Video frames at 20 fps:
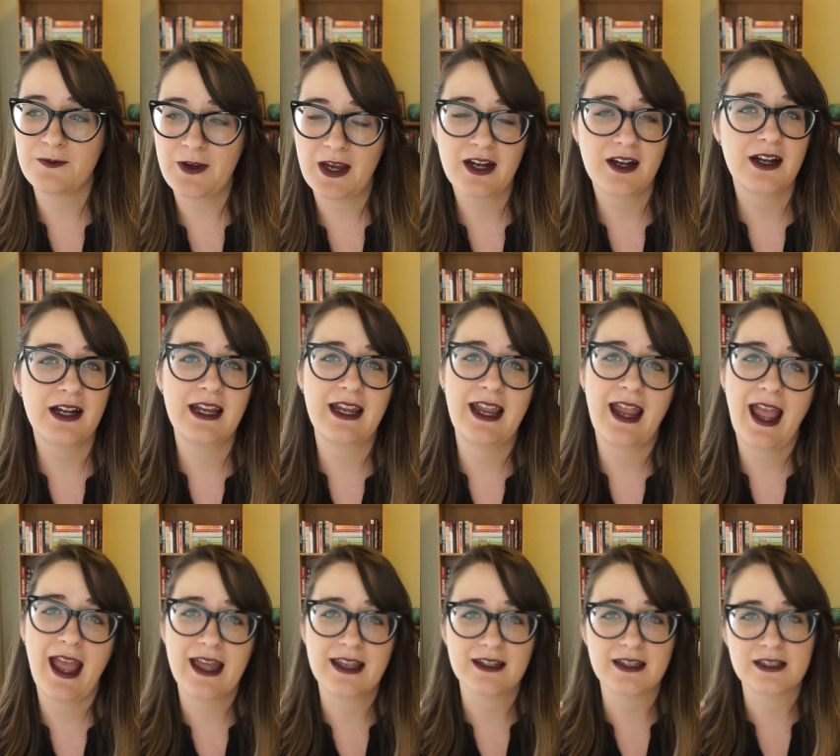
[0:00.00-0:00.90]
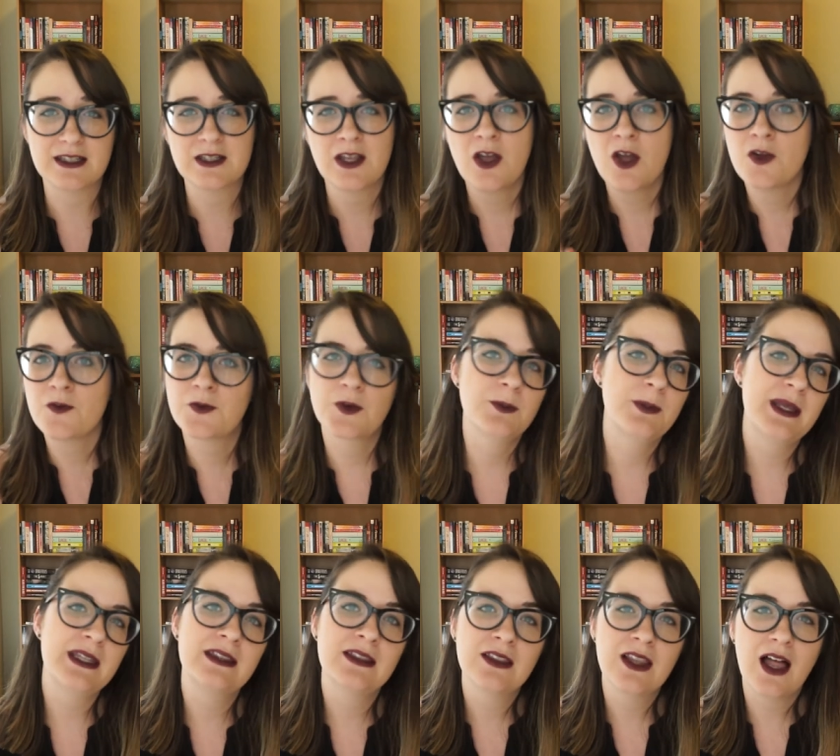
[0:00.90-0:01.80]
fairy, and it's
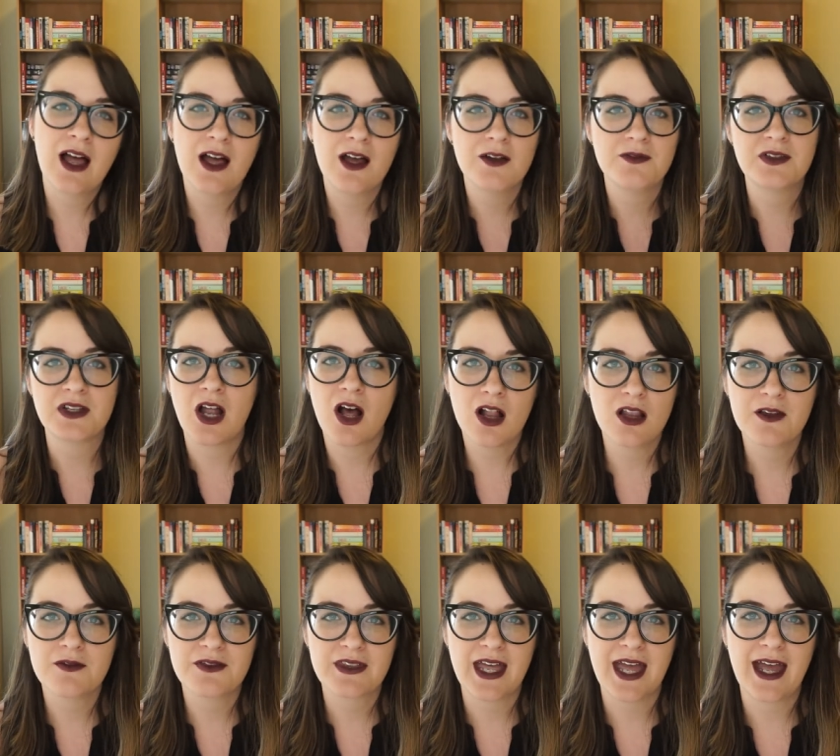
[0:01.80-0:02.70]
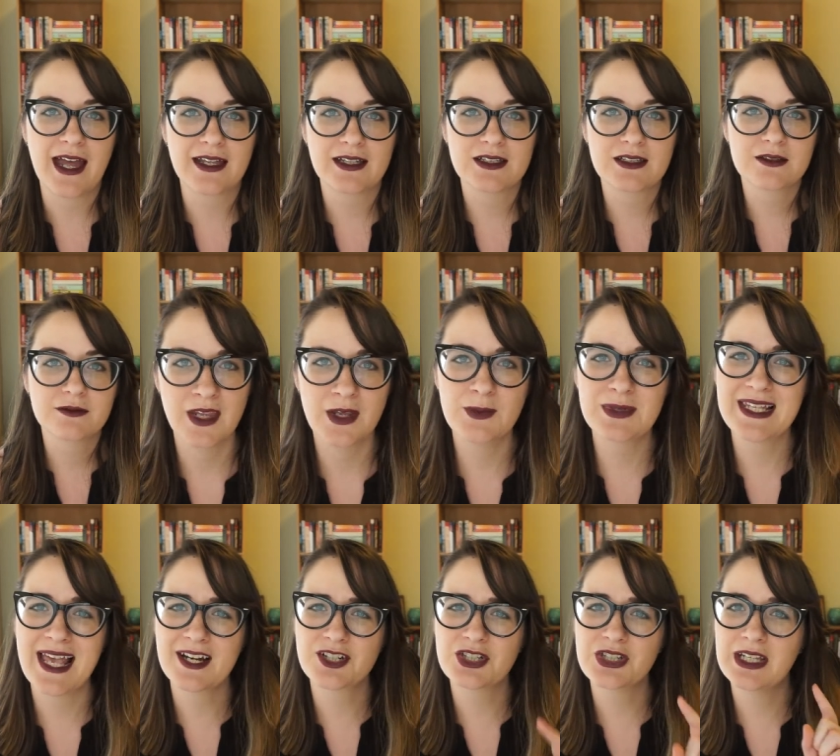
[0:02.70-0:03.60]
forbidden love and all of that. It
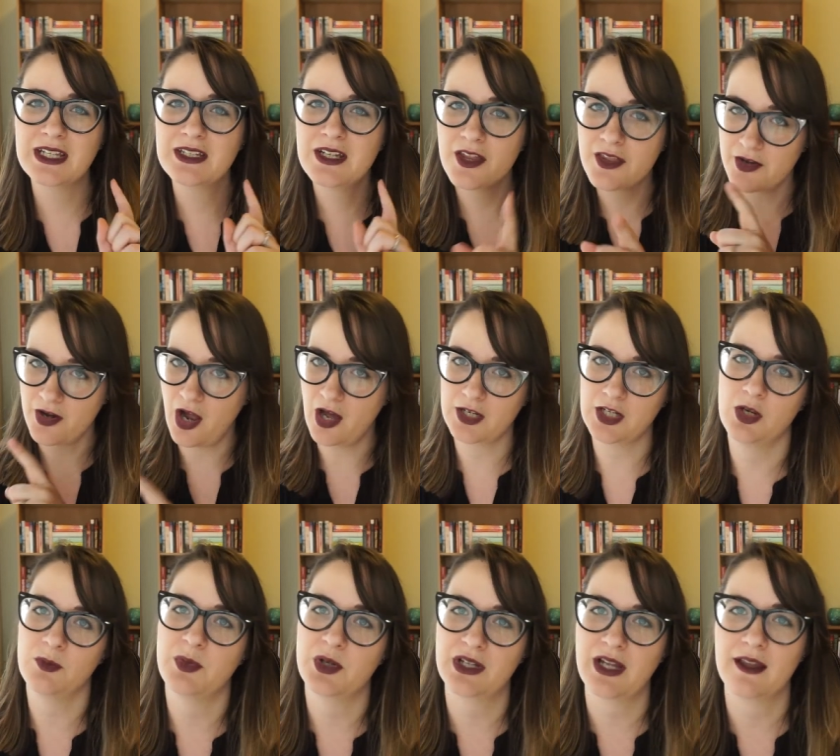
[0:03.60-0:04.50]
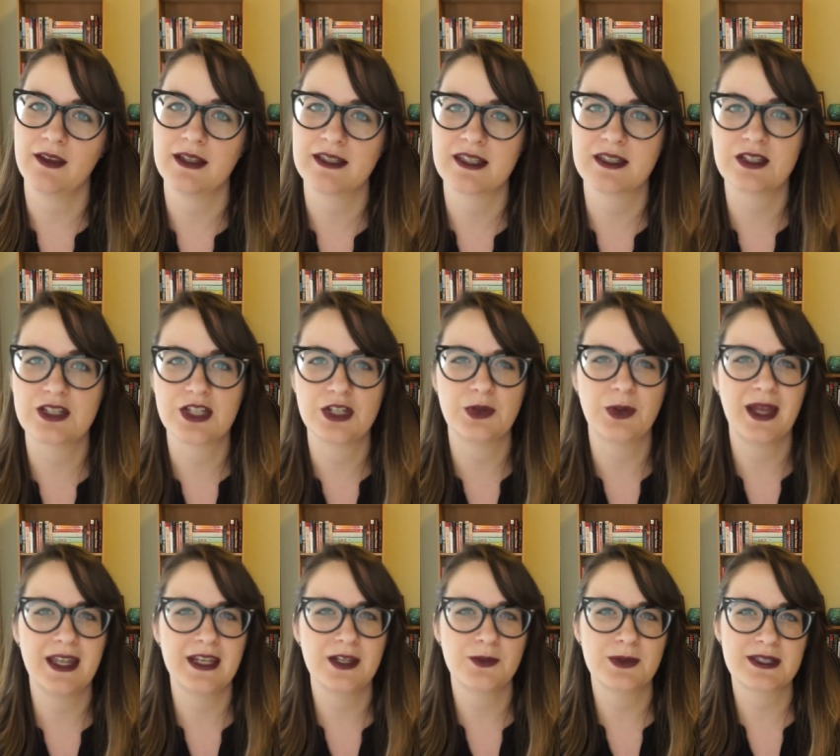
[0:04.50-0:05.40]
was actually another audiobook I listened to,
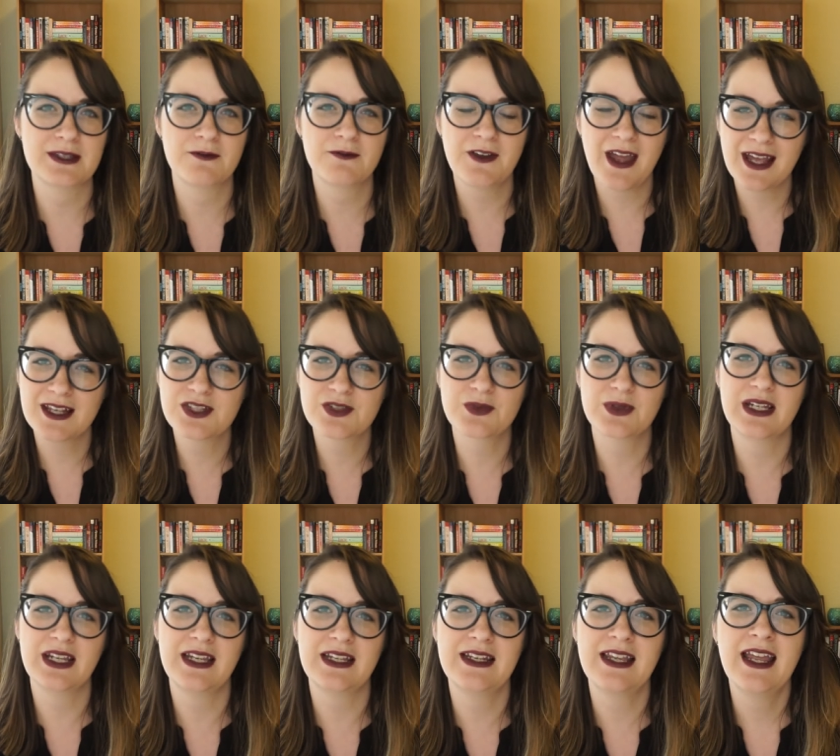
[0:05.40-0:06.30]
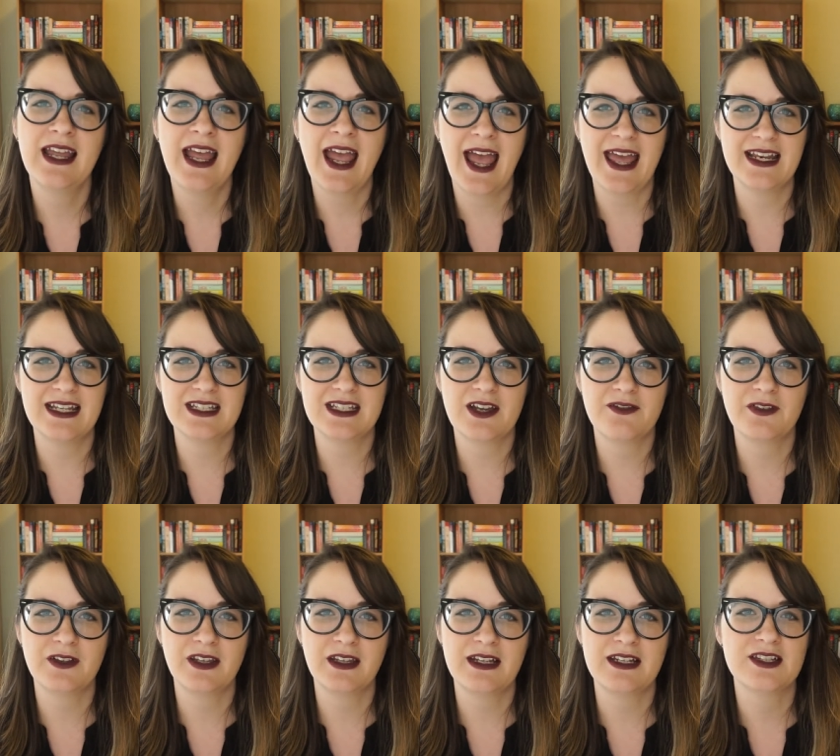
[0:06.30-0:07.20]
and it was a fast read, and it
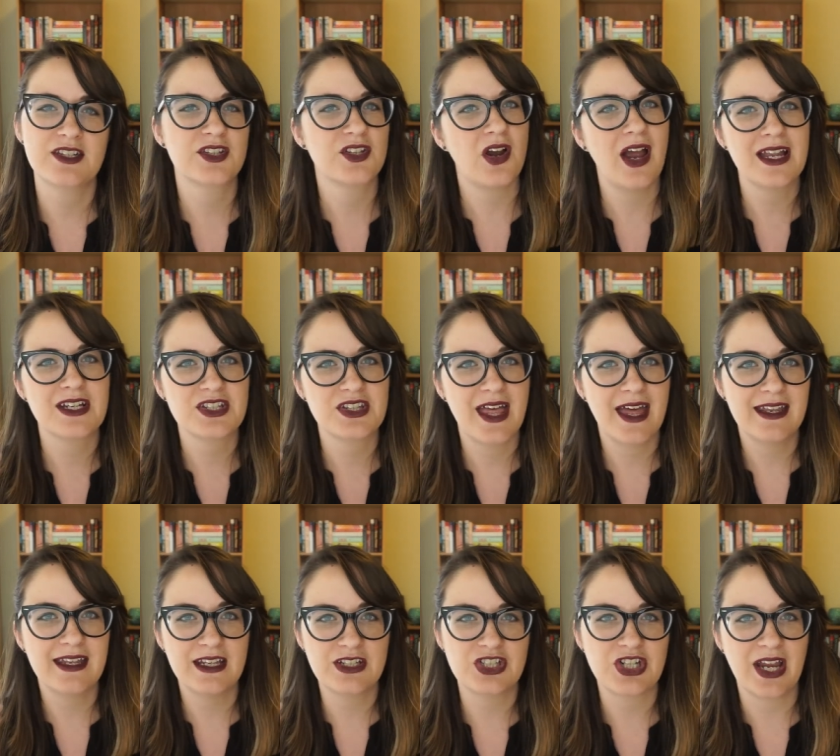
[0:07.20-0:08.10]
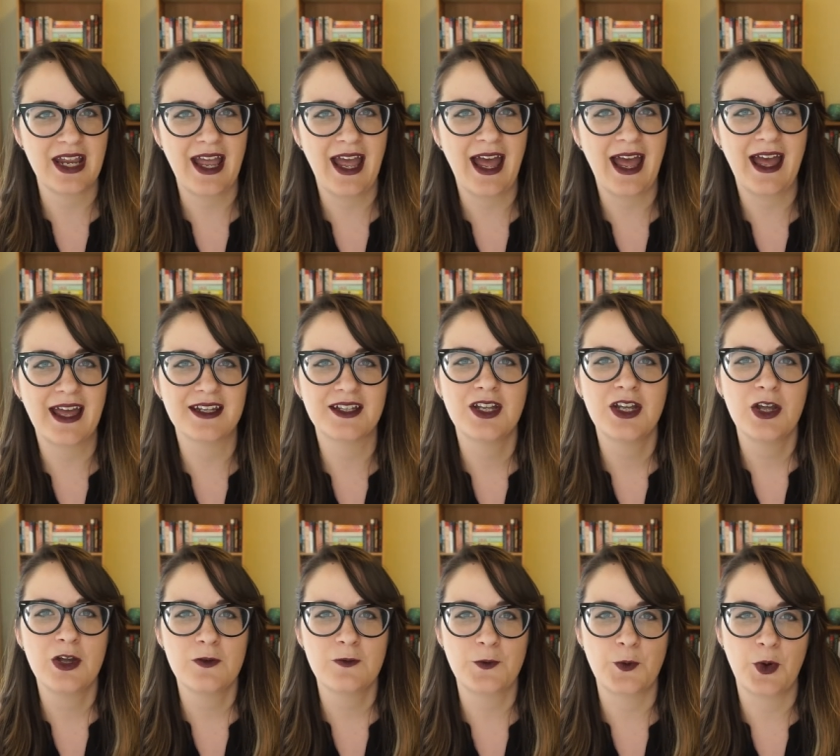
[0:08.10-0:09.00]
definitely scratched that itch I had
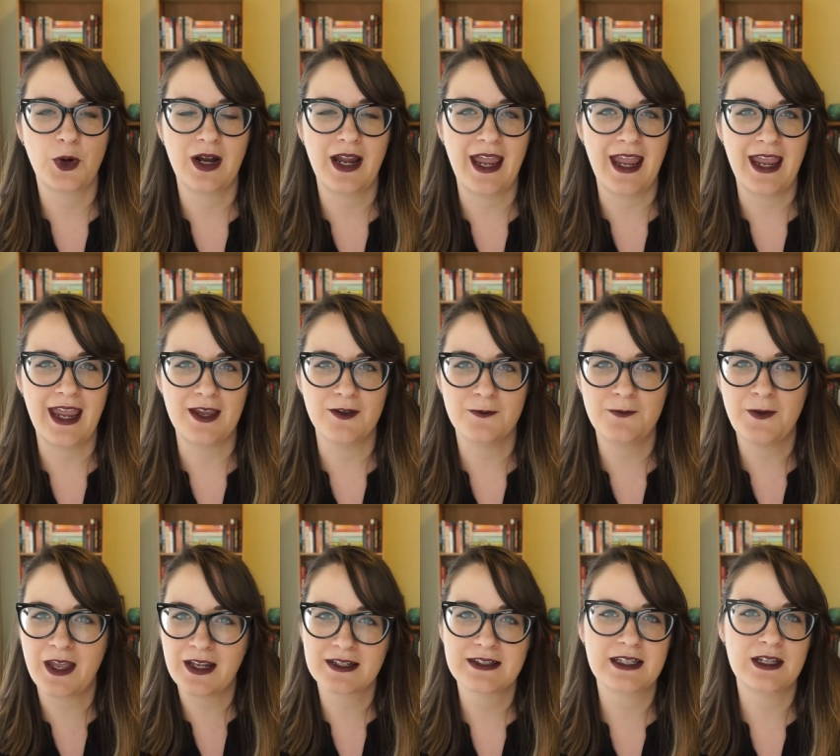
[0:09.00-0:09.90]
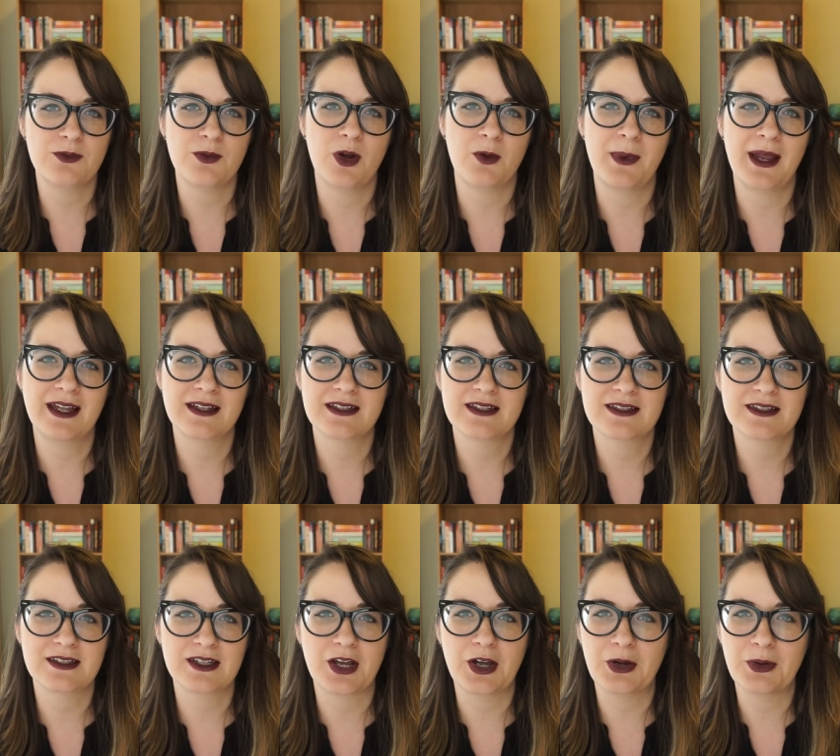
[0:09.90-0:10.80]
for a fantasy romance.
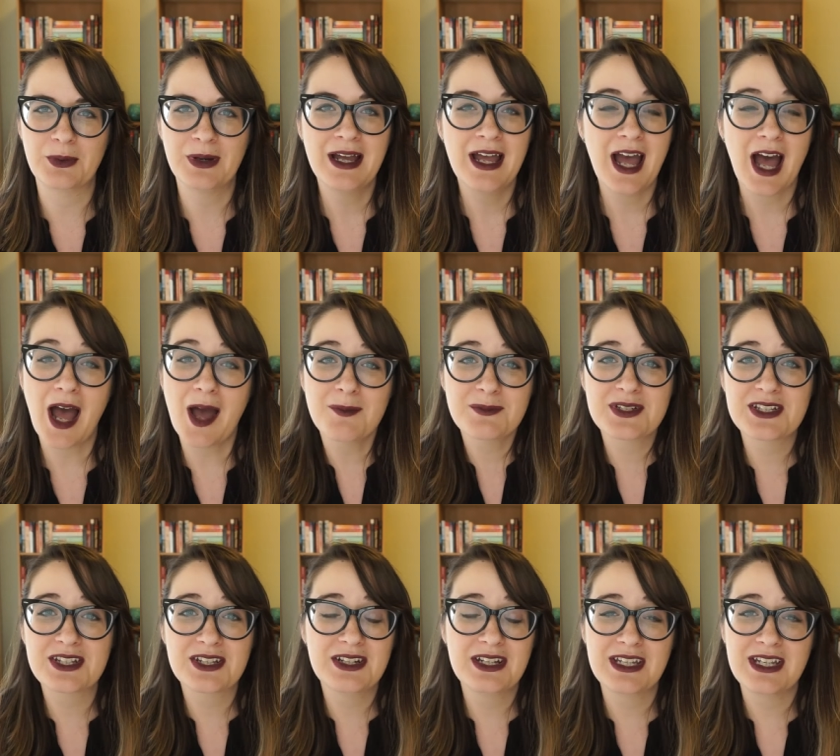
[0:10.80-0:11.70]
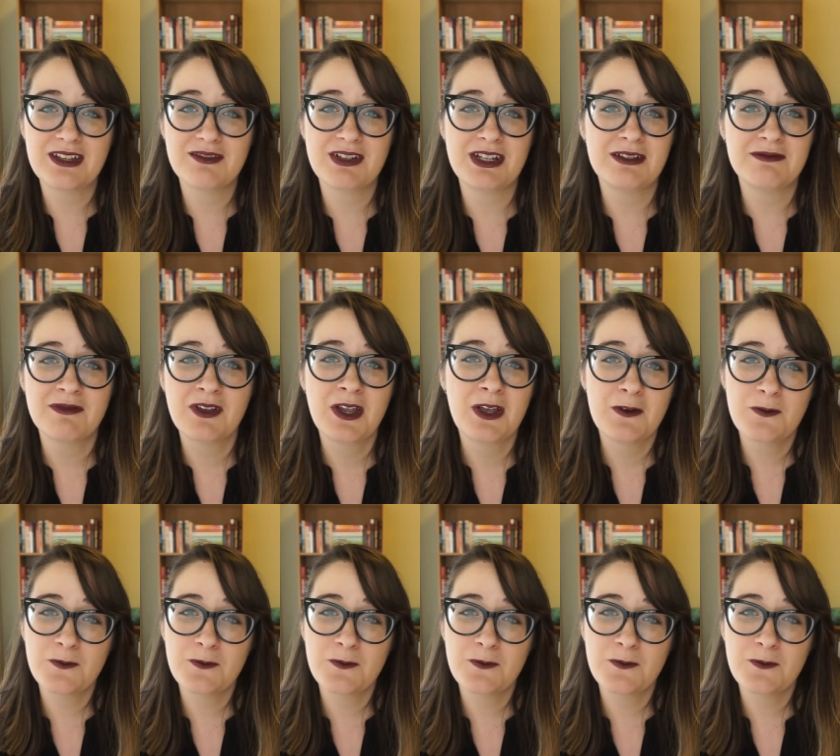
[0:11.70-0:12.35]
So I'm just gonna give it